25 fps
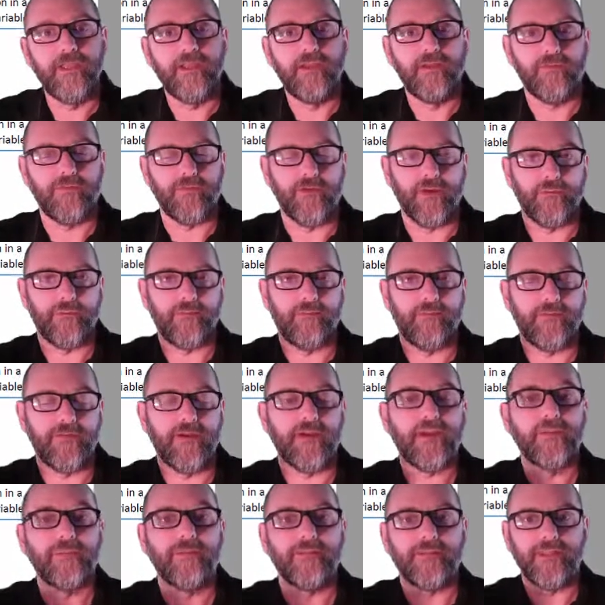from
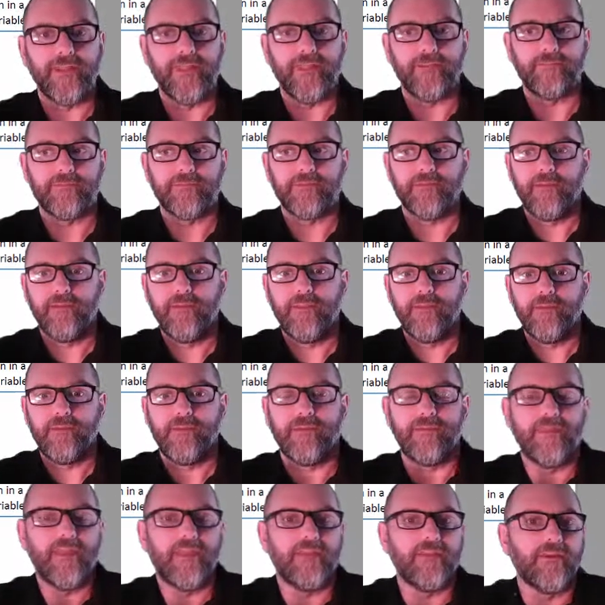variable names.
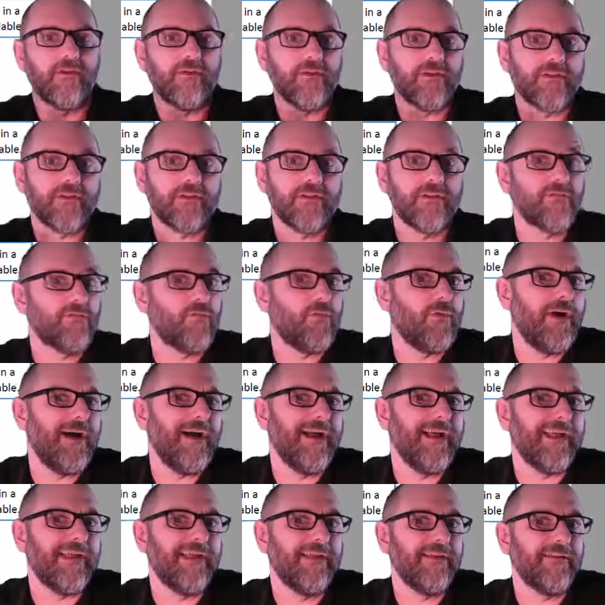But then the question is
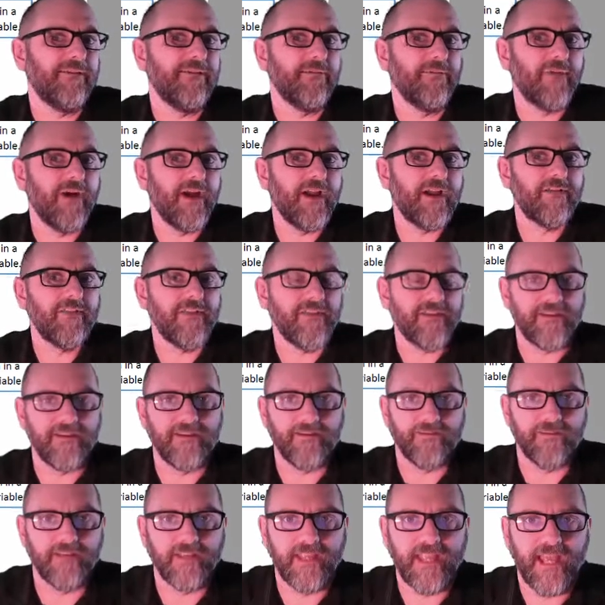why? Why are they in a
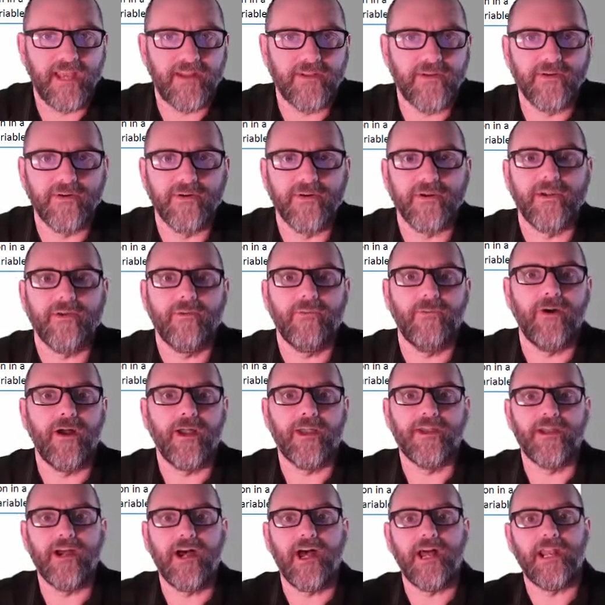different category?
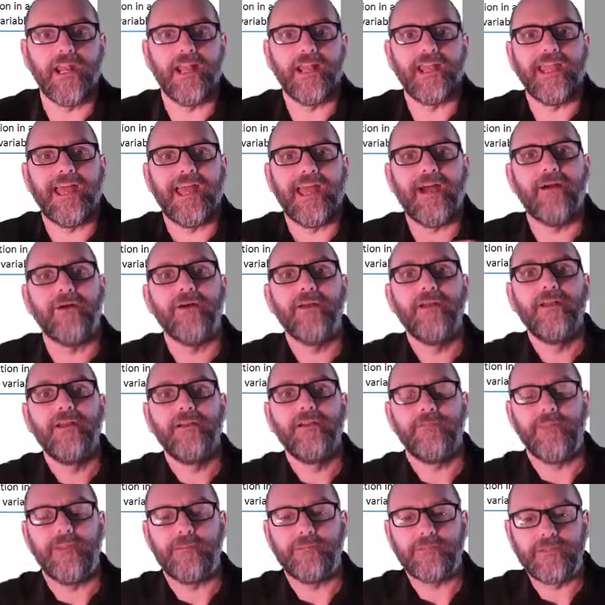Why not allow
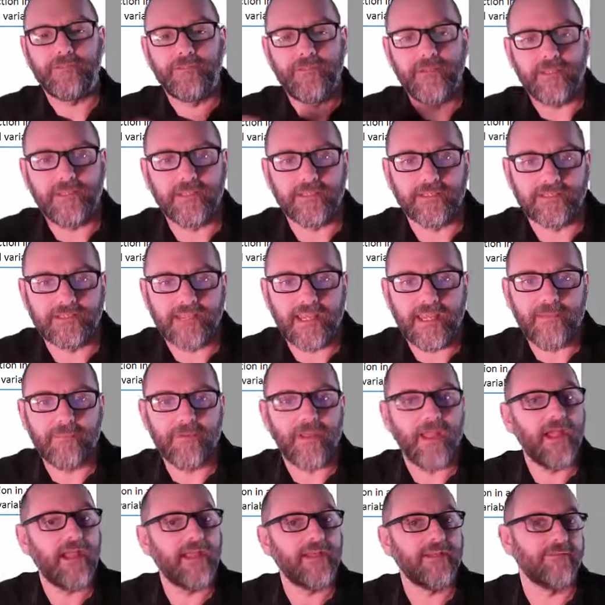them to be the same
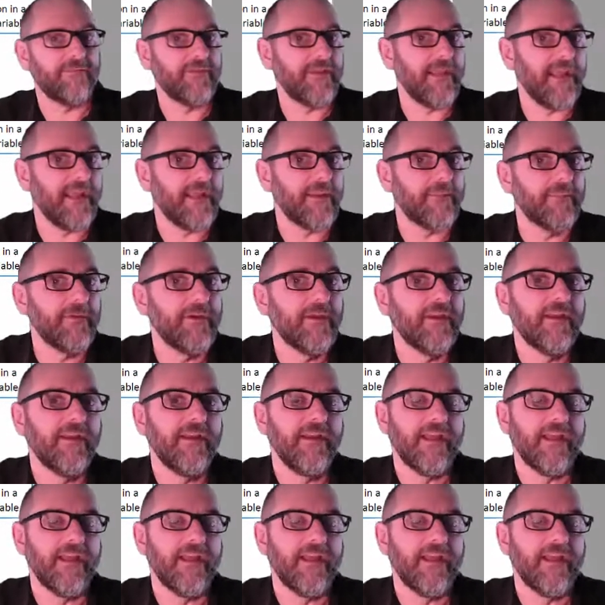kind of name?